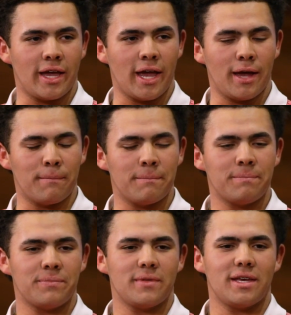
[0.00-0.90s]
a game,
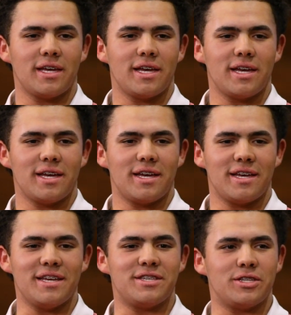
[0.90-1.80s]

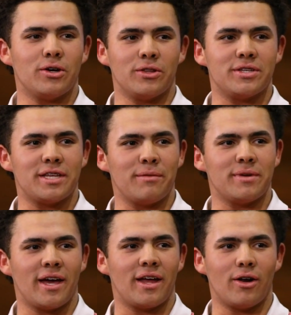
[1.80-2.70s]
he's still the same
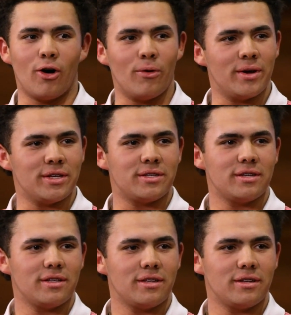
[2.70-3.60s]
dad always.
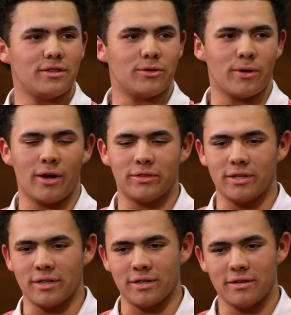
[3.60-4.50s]
Throughout
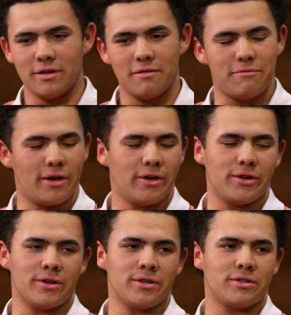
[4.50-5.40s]
the
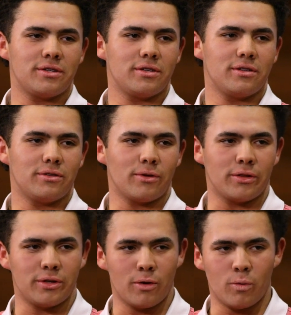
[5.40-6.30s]
failures,
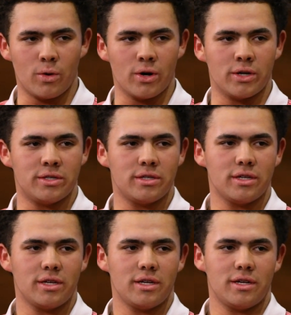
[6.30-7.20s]
throughout the awards,
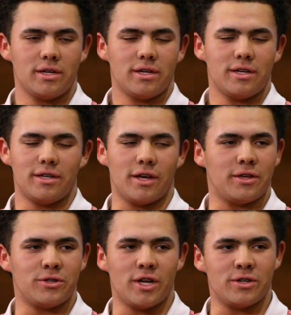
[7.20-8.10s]

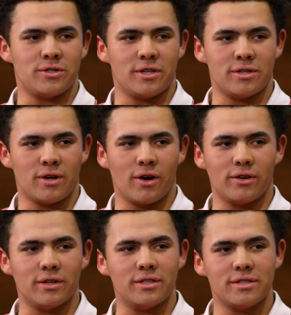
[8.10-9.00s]
nothing changes in his heart,
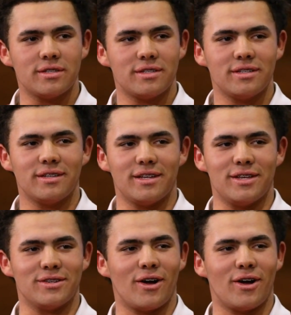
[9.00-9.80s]
and he's